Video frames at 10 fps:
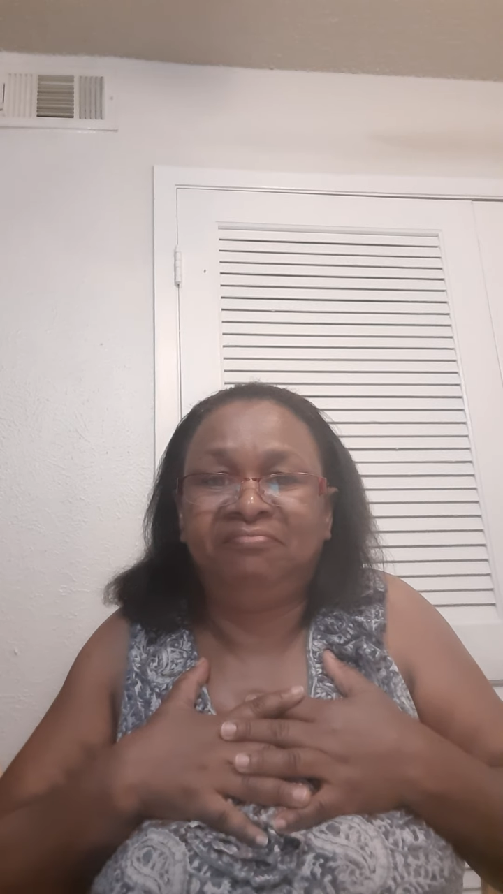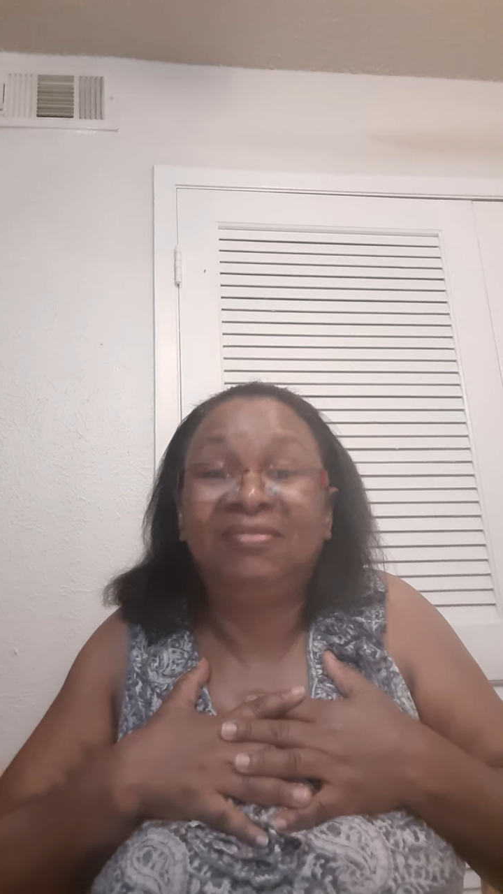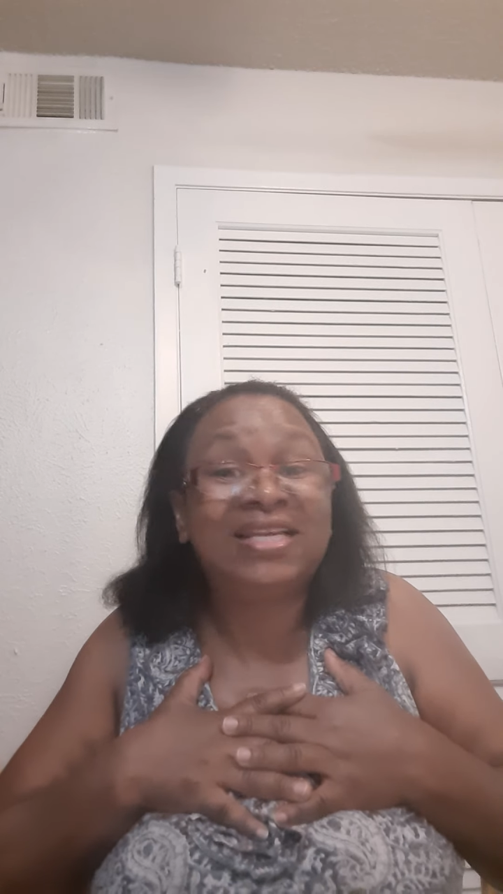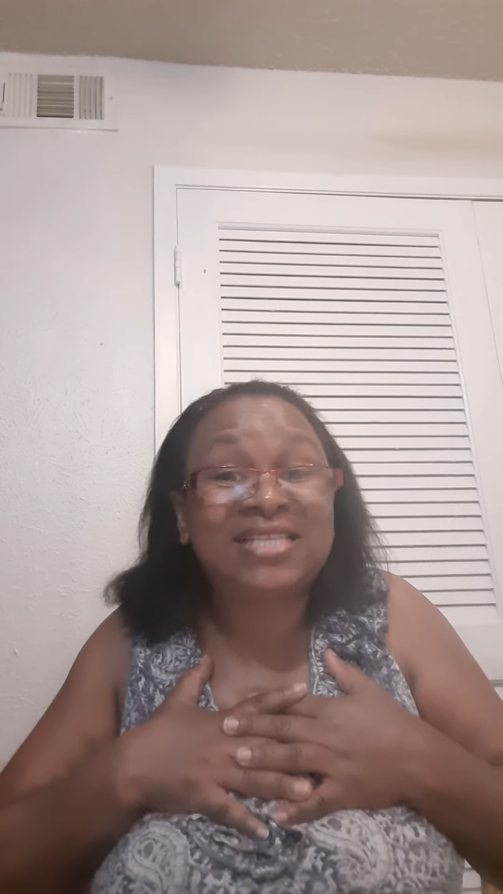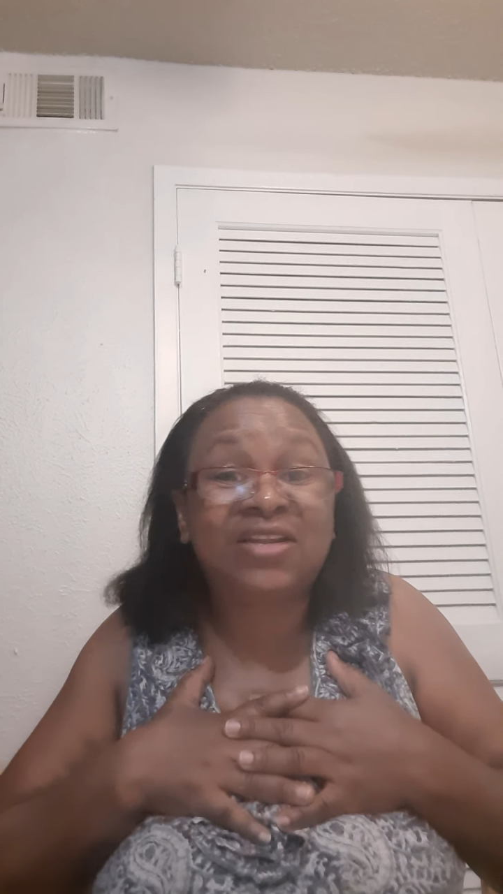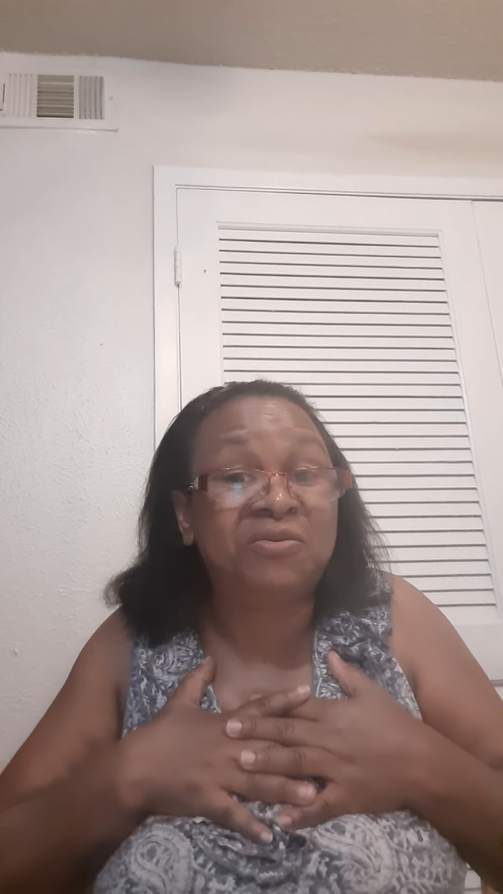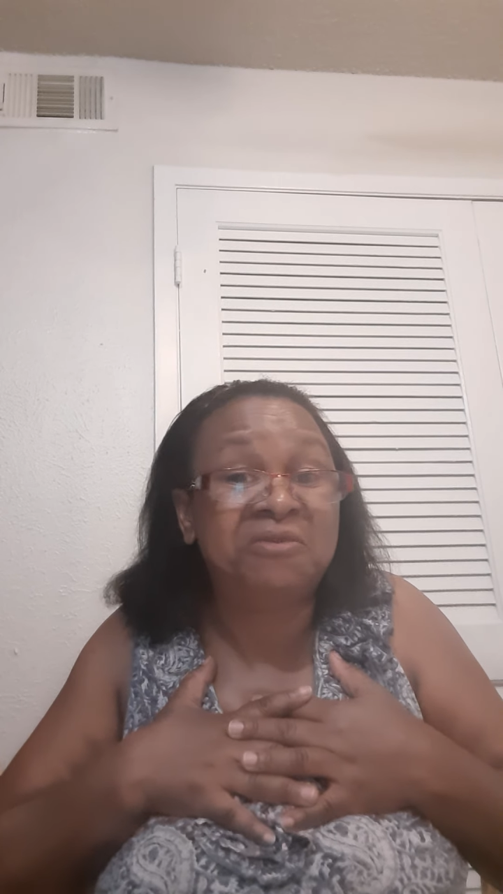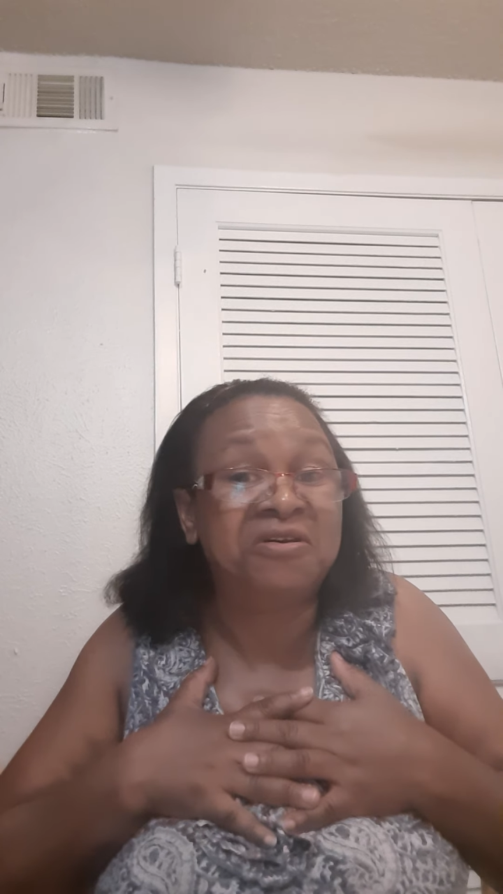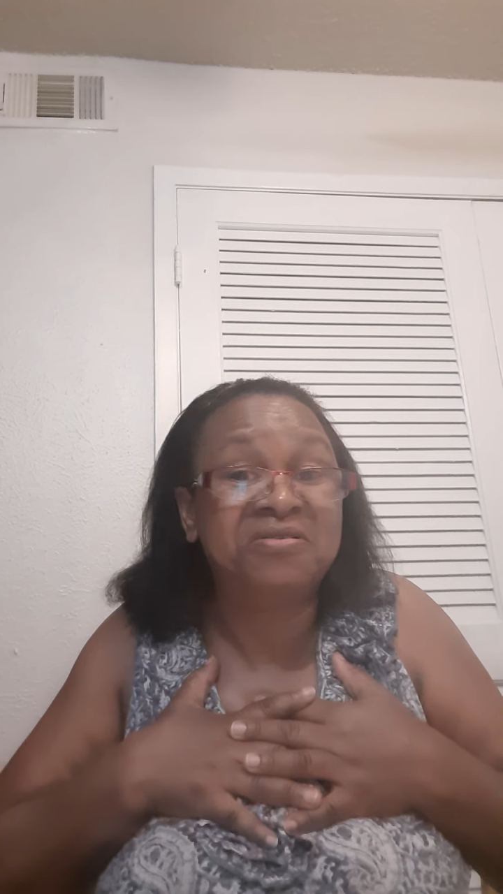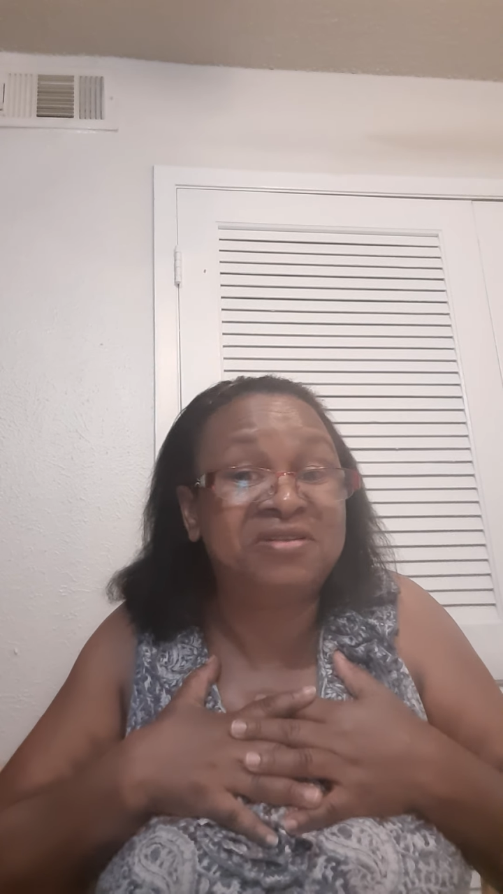That's a
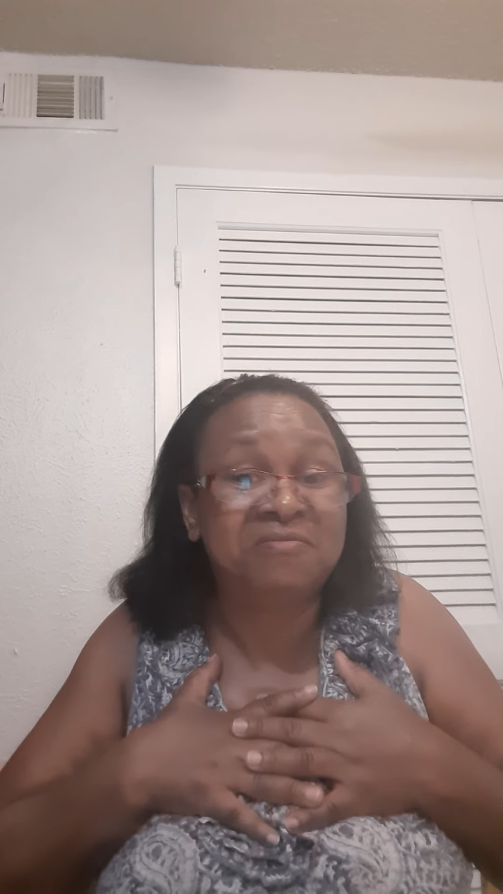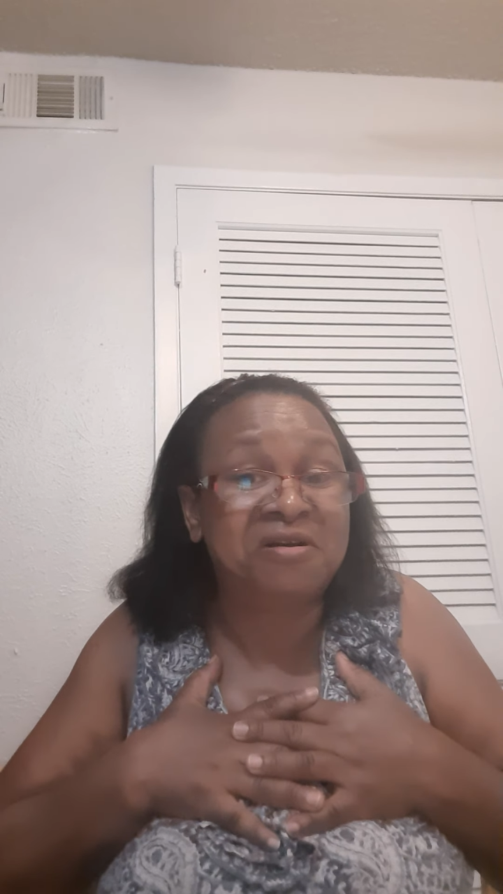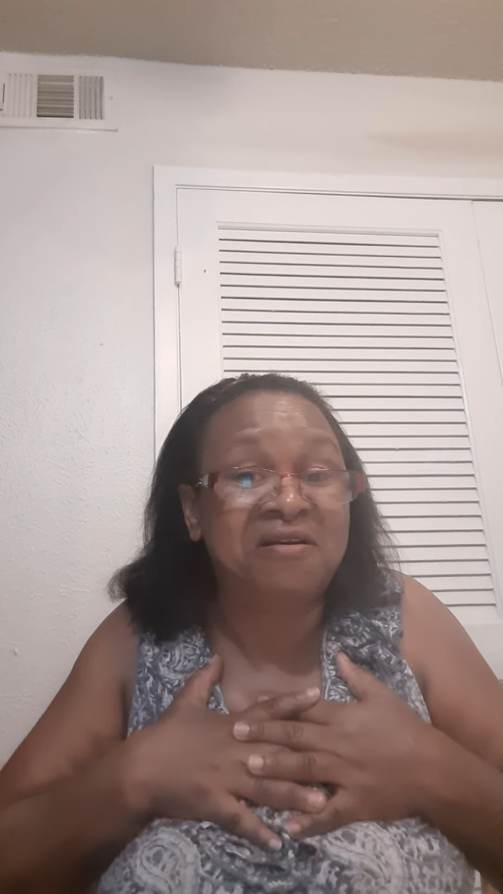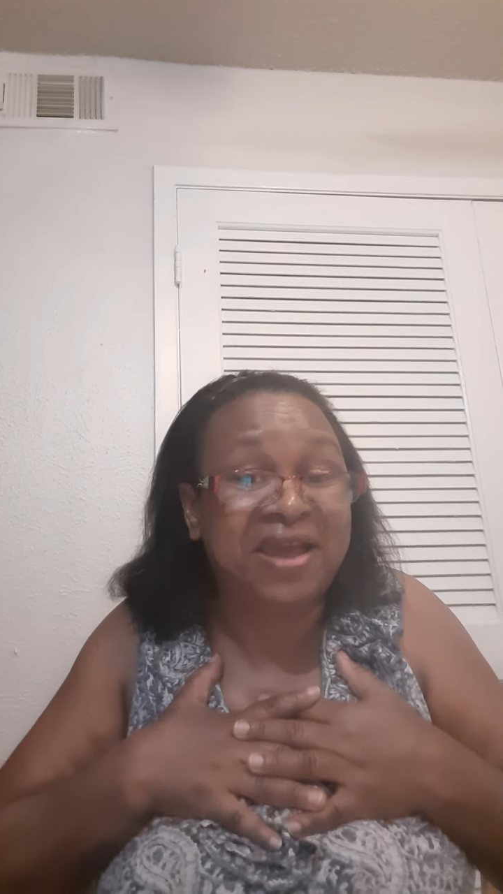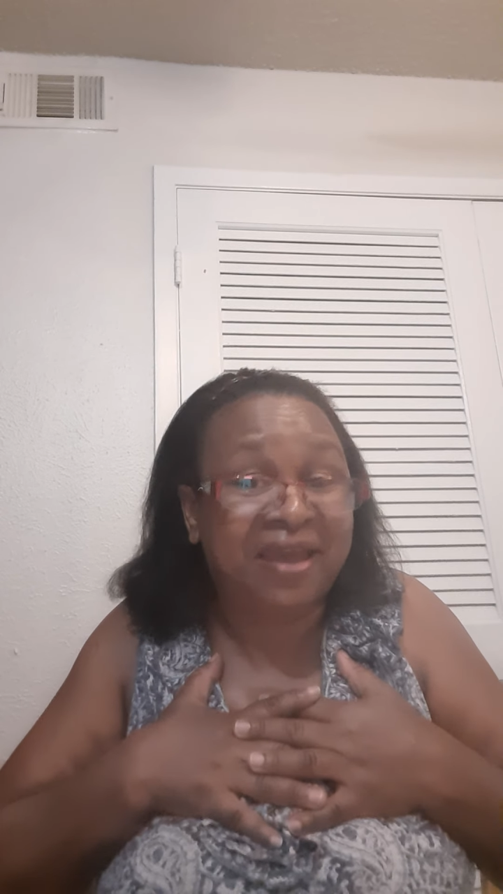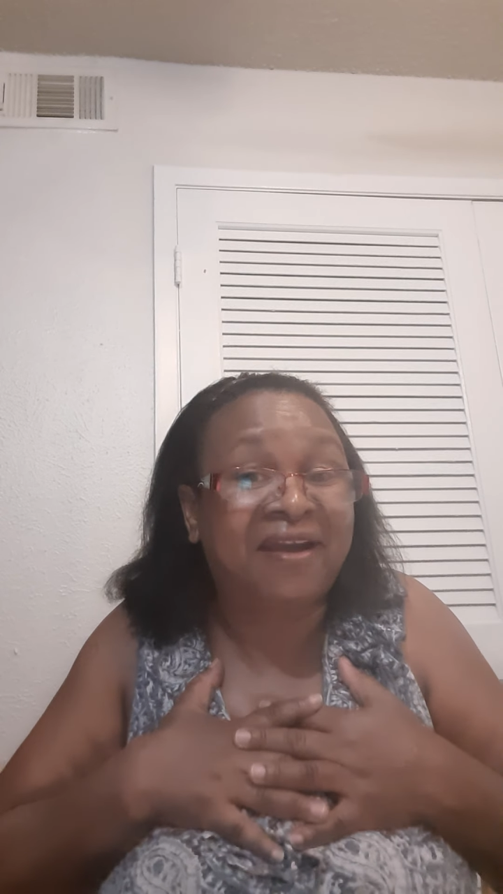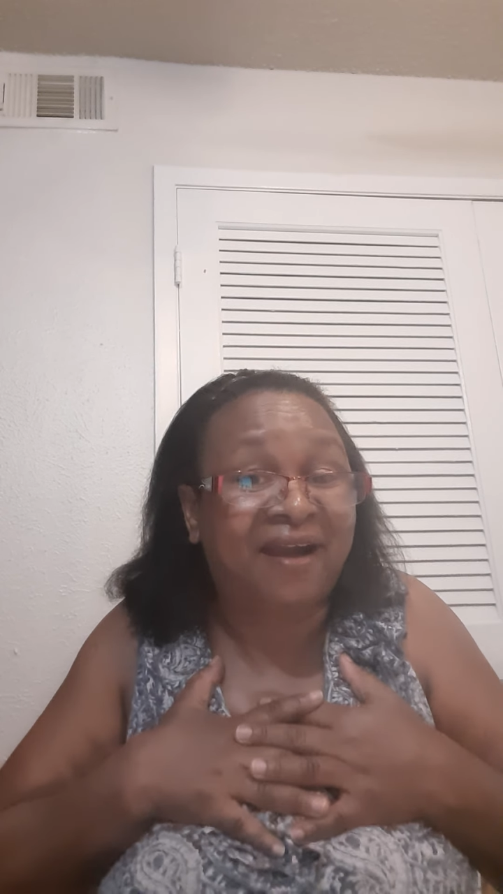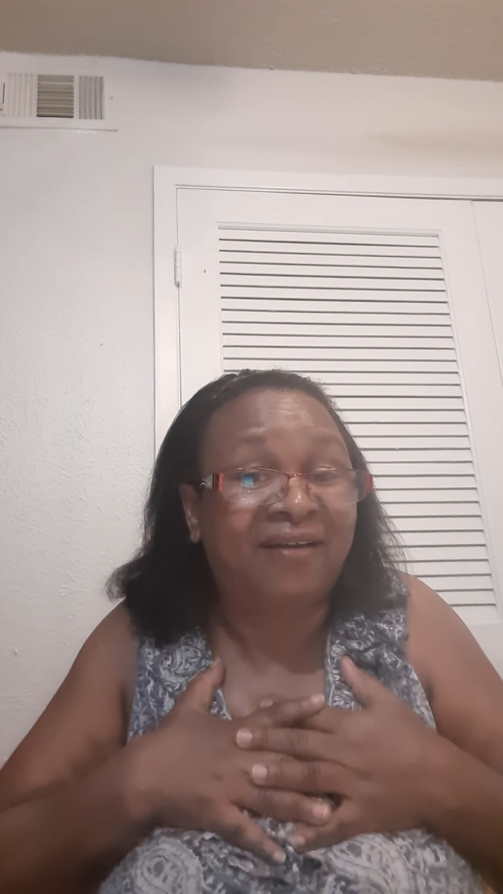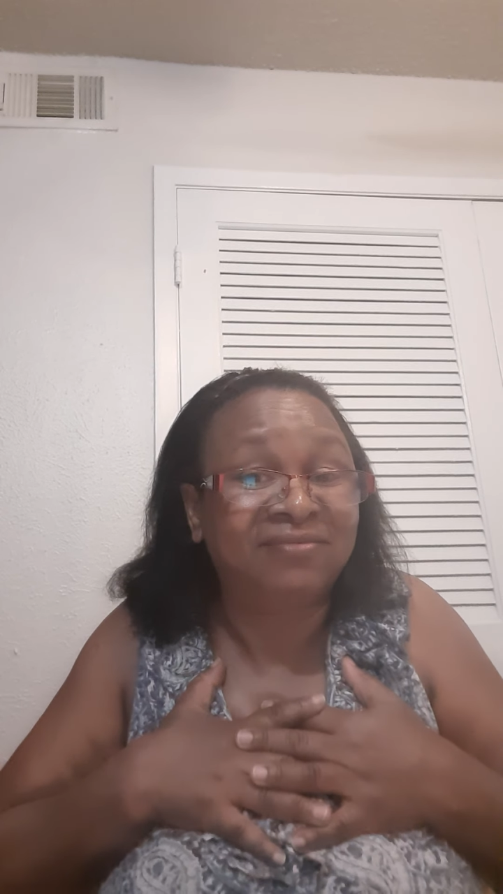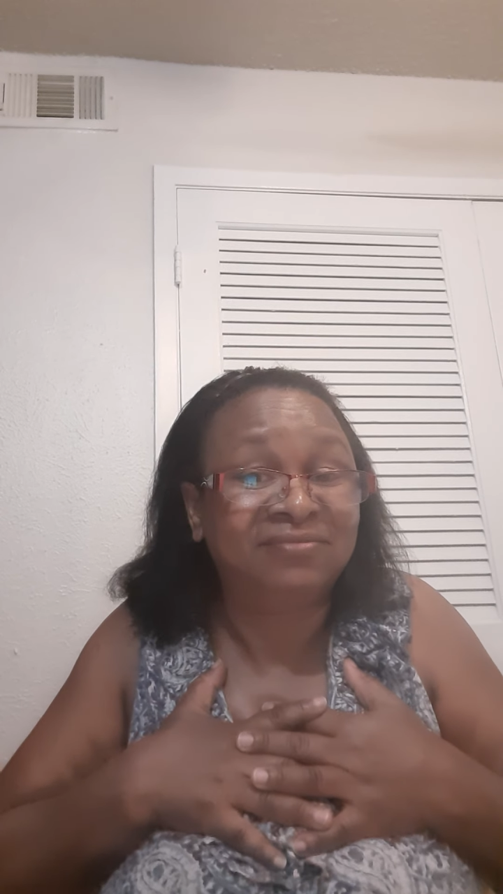no more anger.